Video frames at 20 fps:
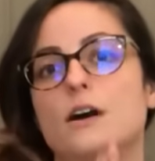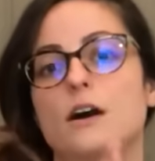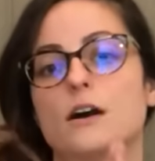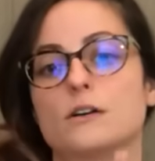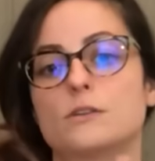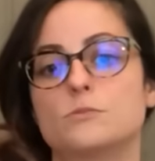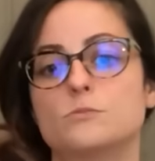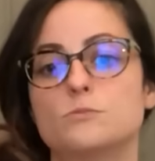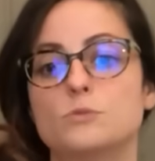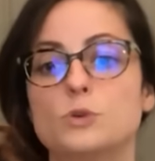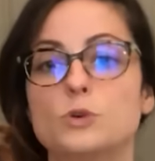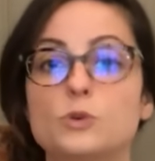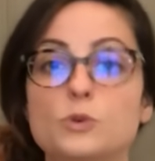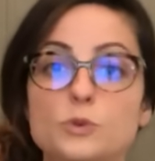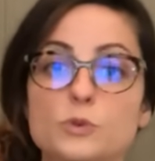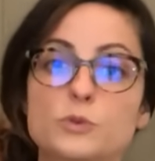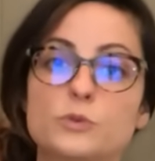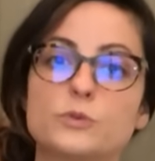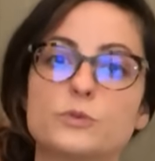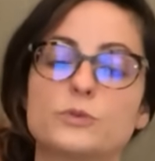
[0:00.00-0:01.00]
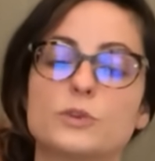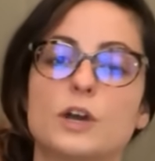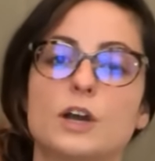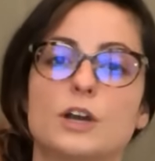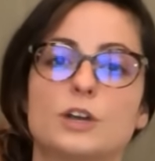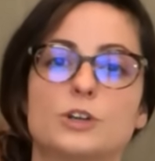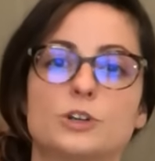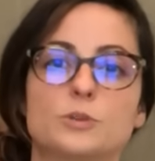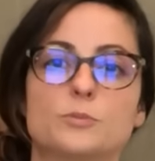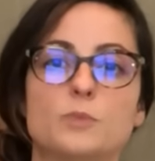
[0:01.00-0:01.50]
uh, move,
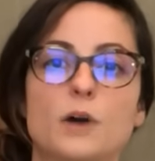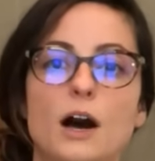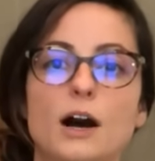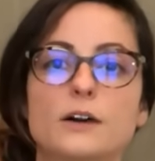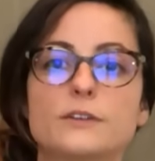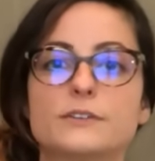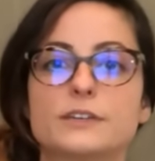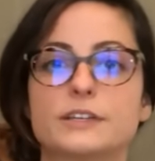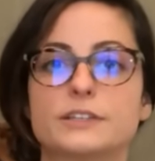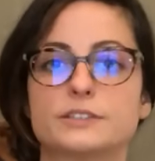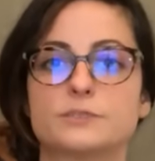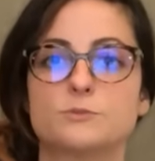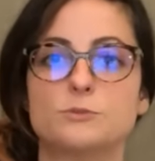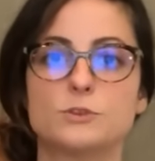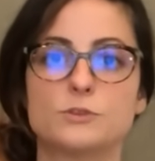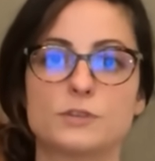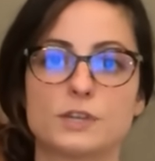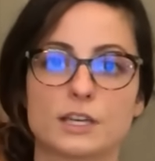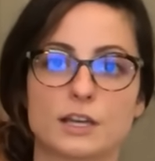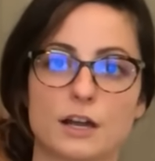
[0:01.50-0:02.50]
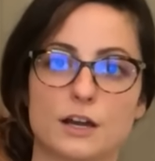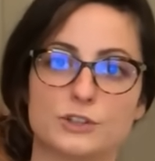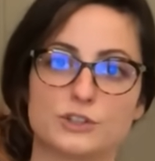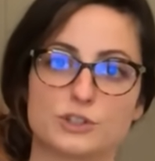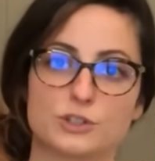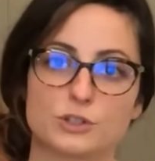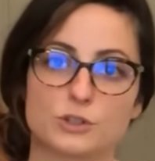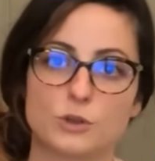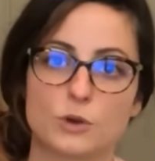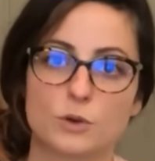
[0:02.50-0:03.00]
your pelvis moving on
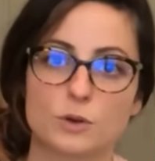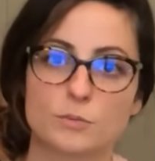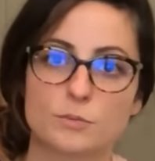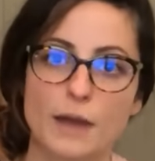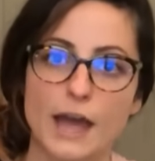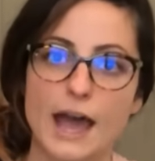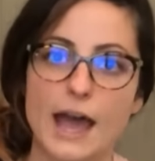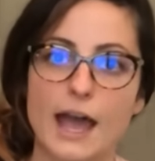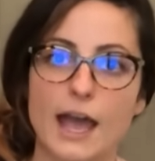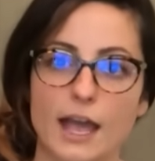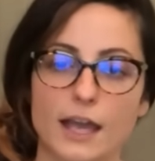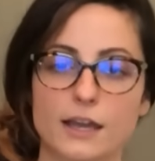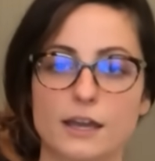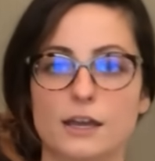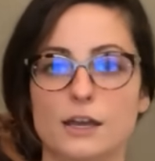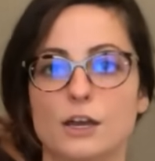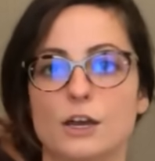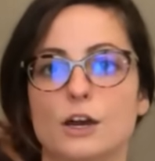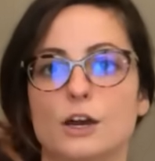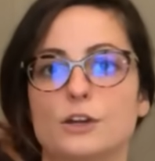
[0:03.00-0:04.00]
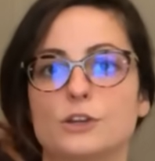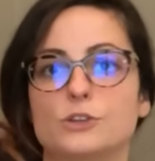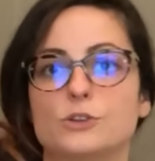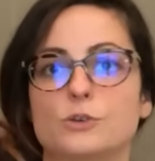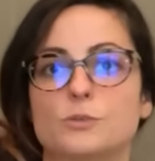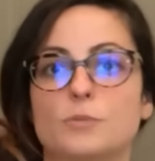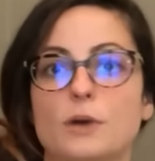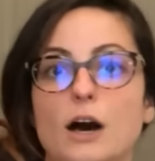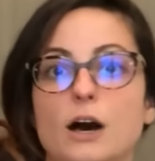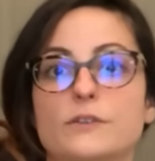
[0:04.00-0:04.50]
your lower back,
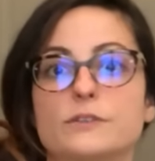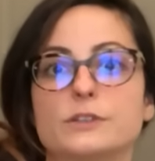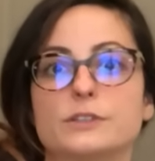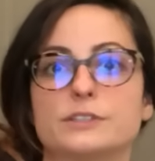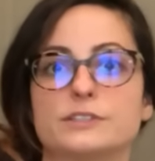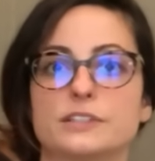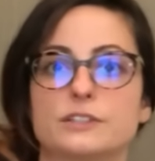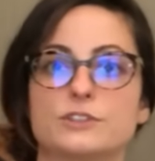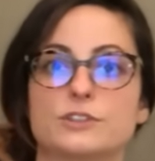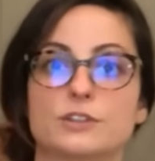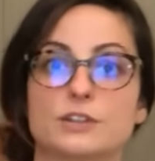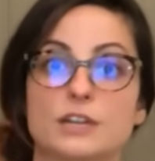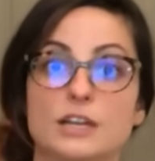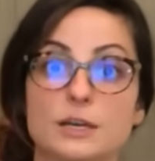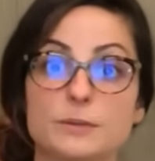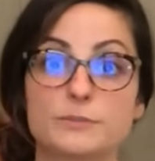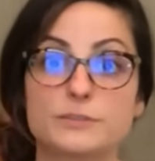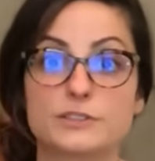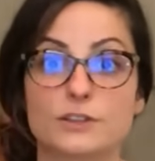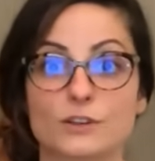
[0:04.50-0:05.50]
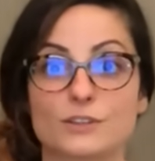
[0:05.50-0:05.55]
your pelvis and your hips